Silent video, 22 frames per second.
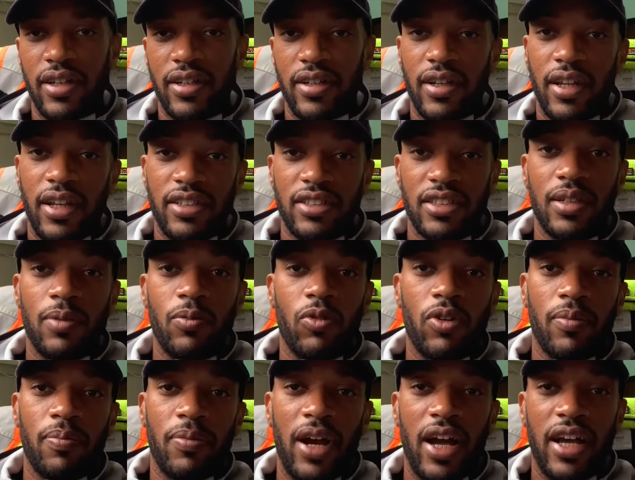in somewhere
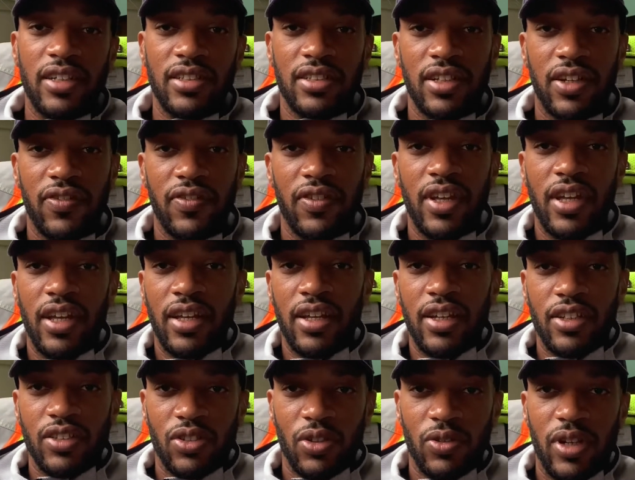positive.
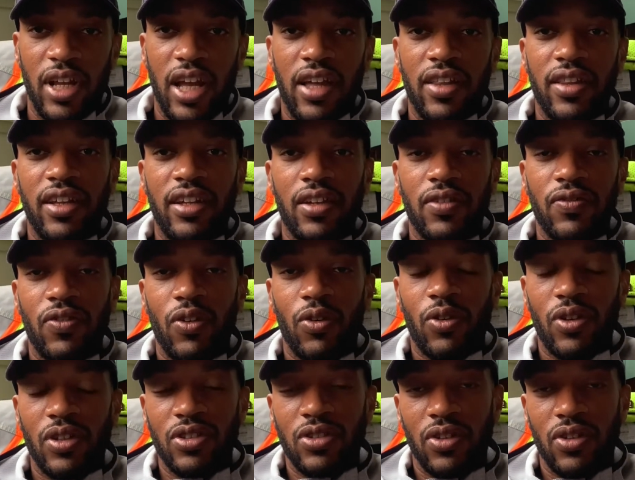So now they can focus